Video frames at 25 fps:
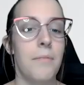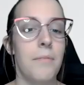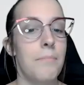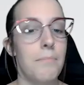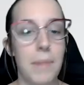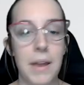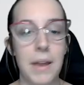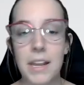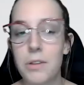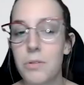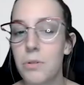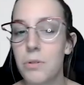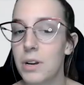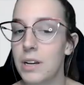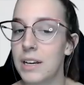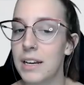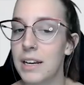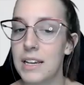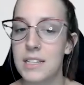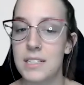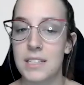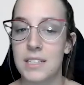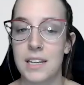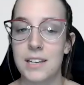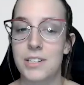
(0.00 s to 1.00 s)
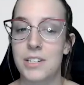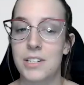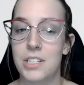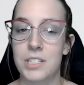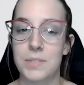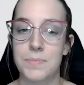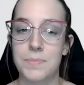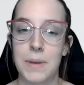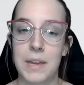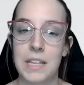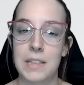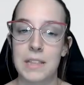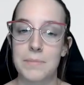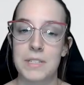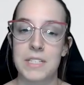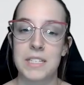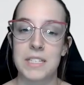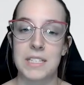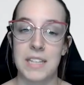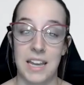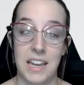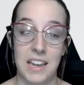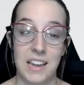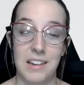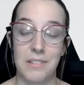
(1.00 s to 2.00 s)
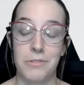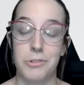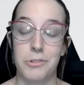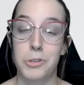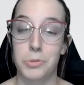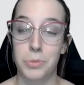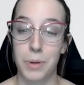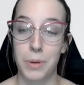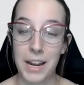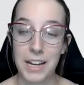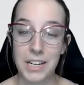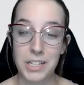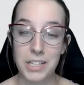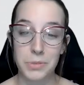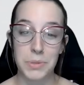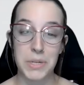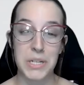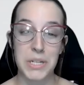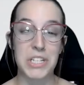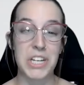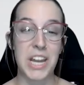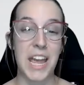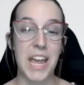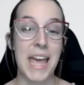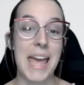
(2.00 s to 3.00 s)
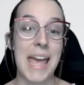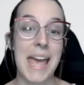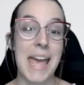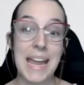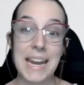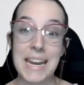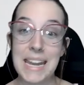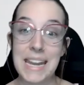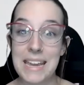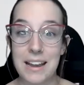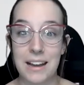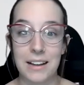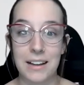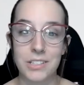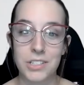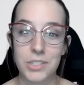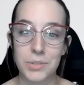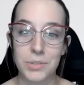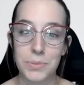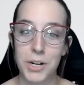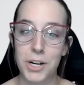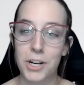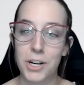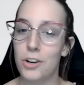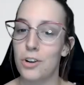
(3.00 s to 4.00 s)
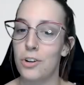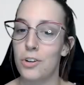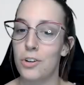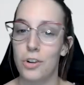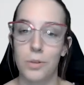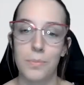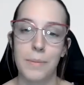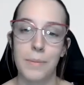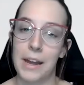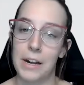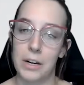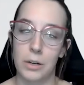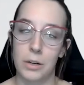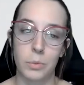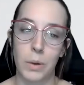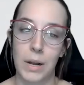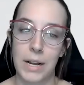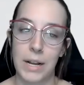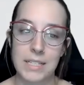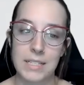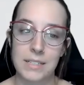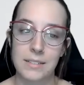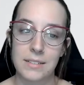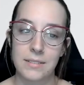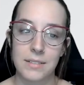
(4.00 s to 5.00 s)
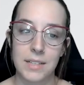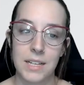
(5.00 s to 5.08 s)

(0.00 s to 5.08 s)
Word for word: Many organizations make the mistake of trying to reach any customer, no matter what.